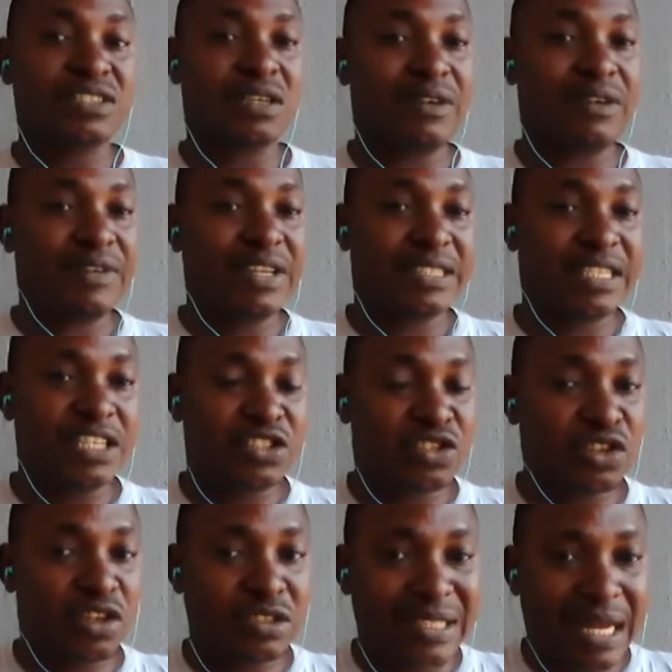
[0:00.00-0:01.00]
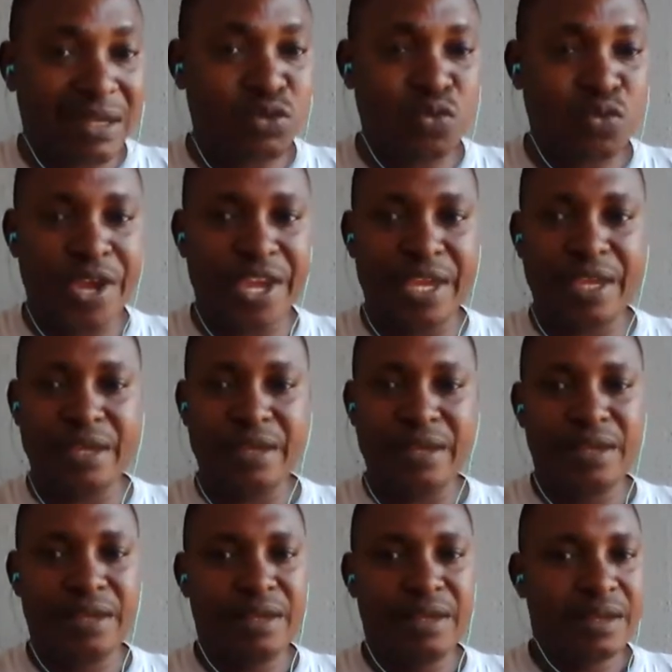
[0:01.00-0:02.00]
of having things done that way
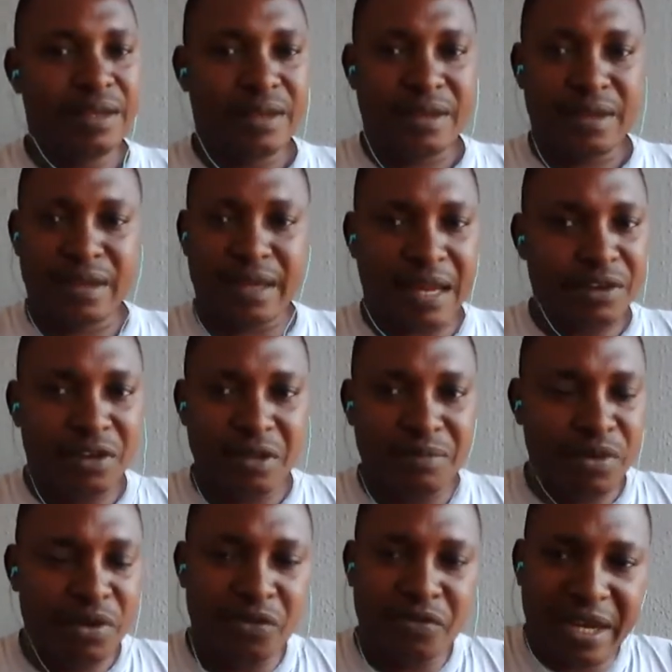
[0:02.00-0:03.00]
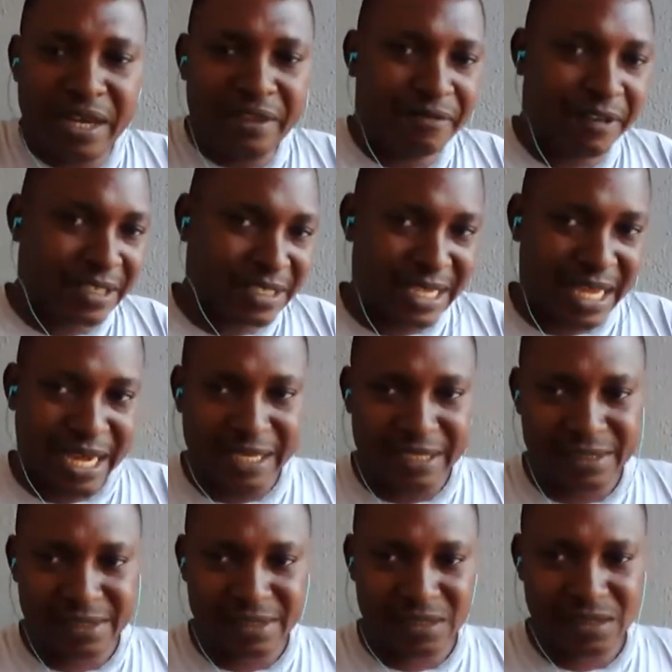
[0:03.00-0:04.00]
cannot be overly
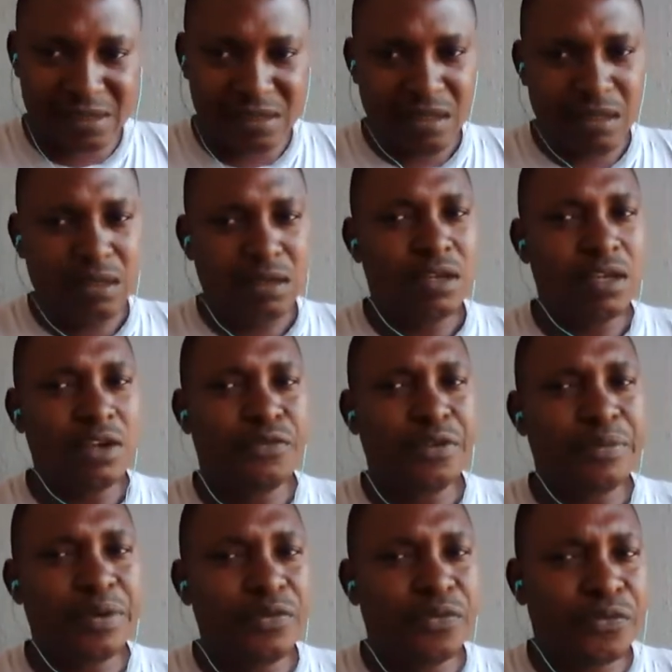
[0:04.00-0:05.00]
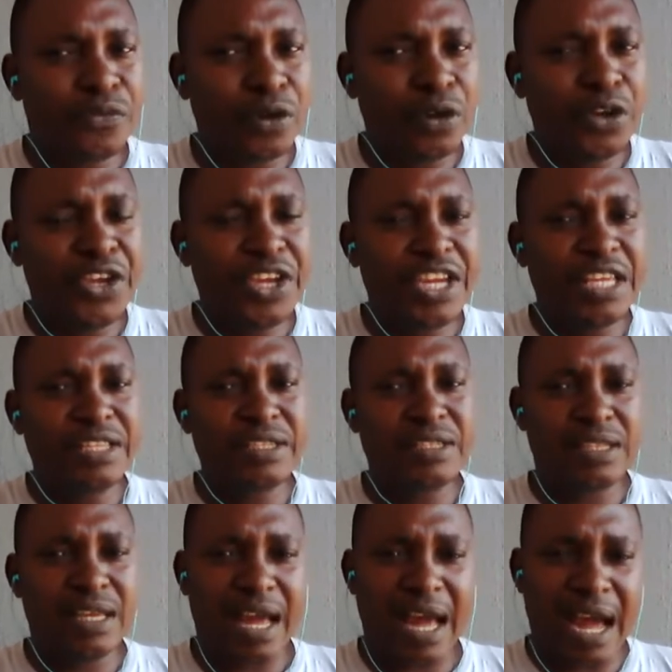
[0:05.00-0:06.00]
emphasized. If you've been following
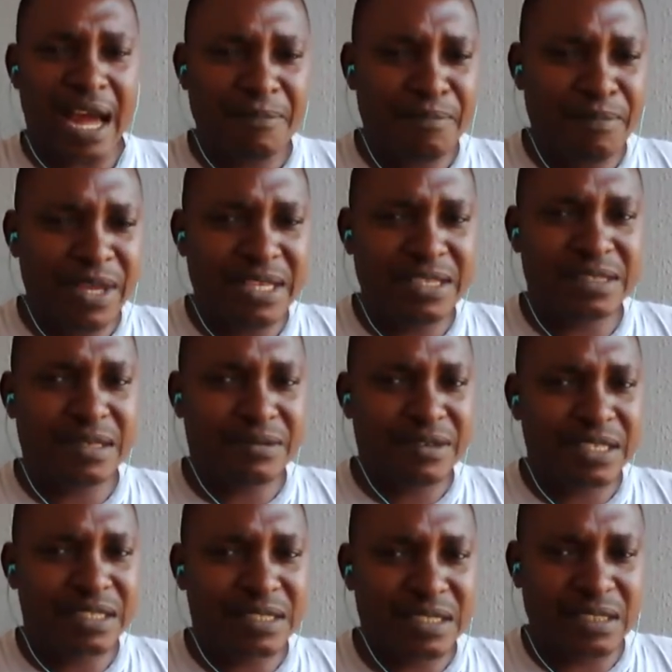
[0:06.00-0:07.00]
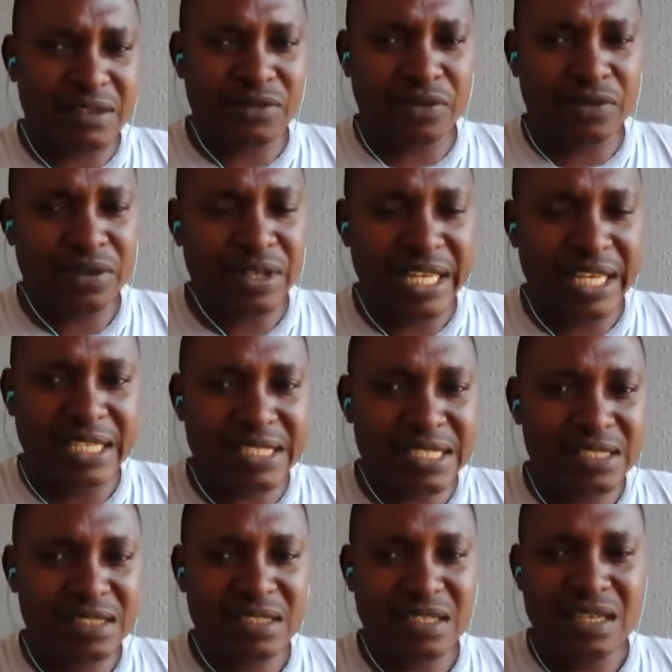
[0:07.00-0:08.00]
admin's directive of late,
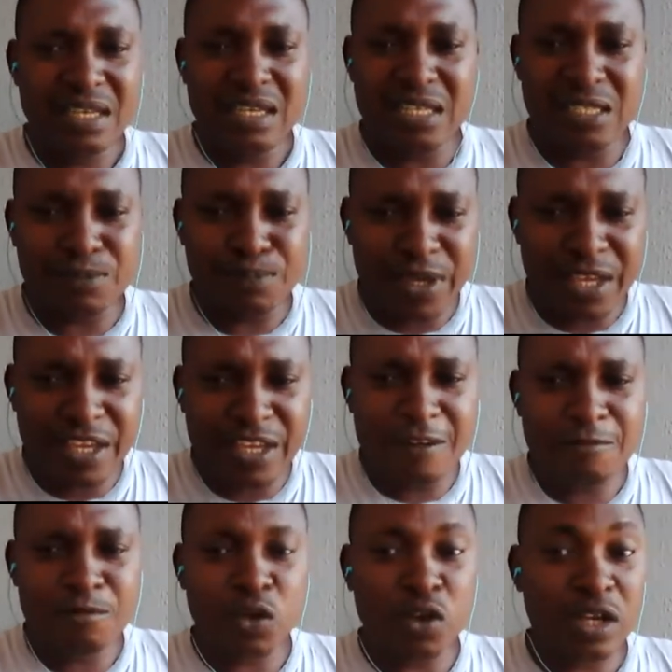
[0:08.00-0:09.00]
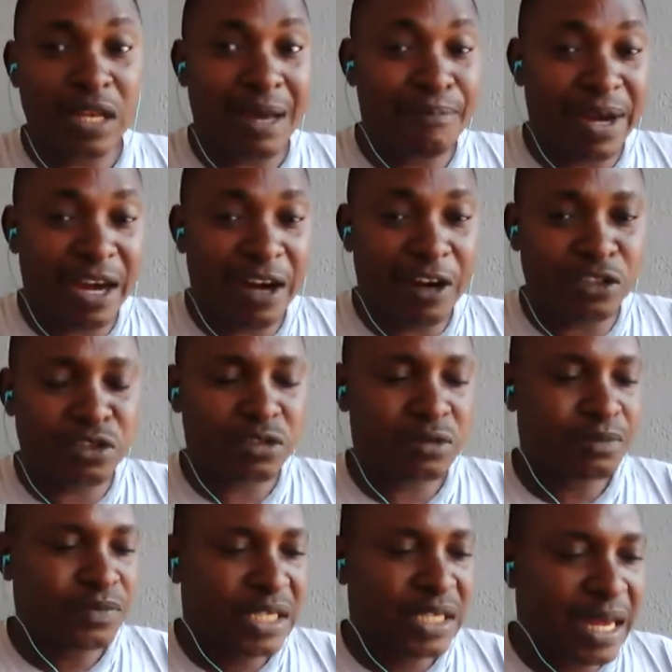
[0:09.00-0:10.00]
it's been all about
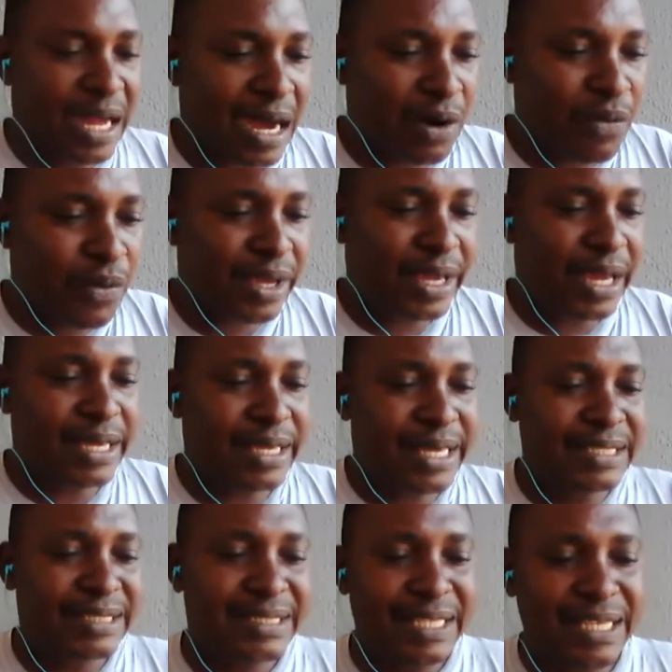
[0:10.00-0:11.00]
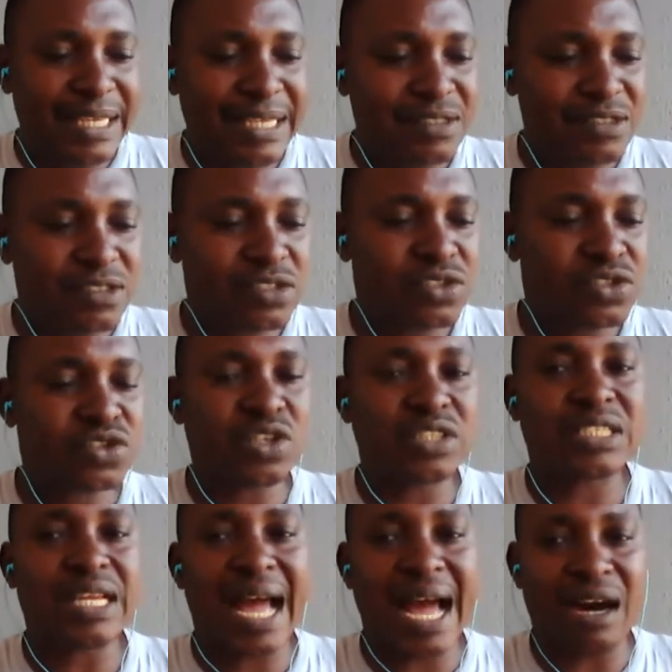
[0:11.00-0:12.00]
how we can get things
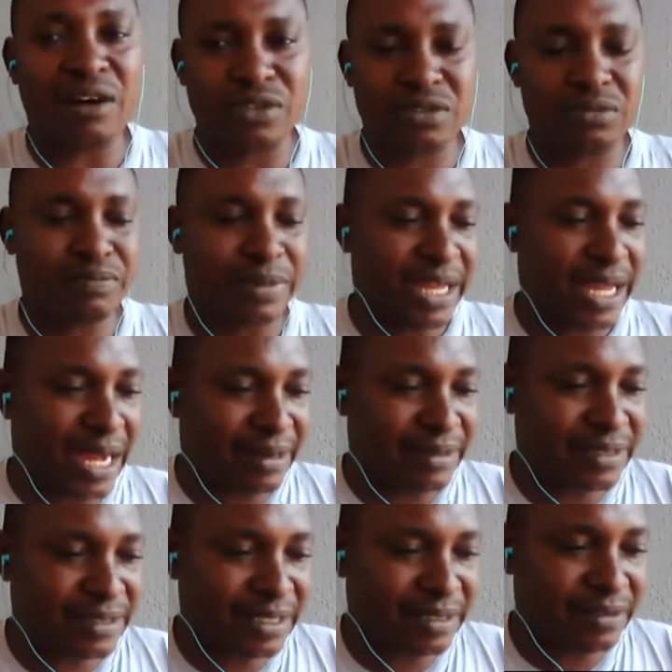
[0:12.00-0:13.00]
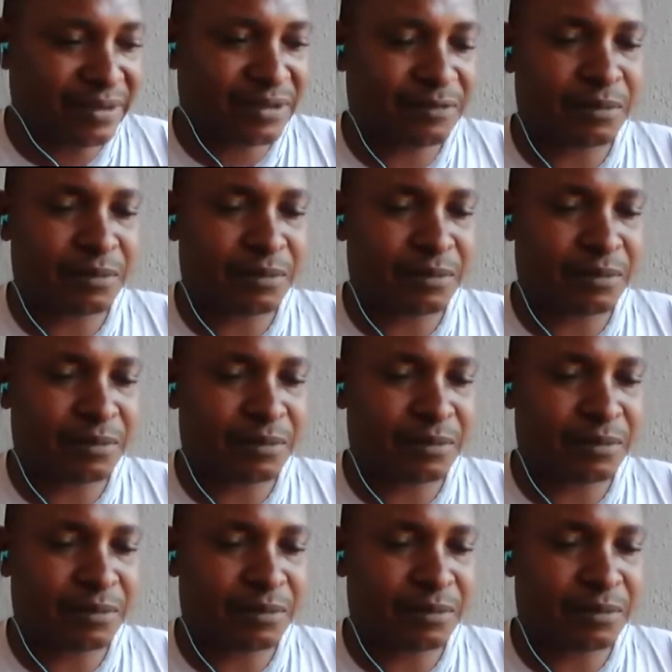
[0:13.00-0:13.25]
sorted out by ourselves.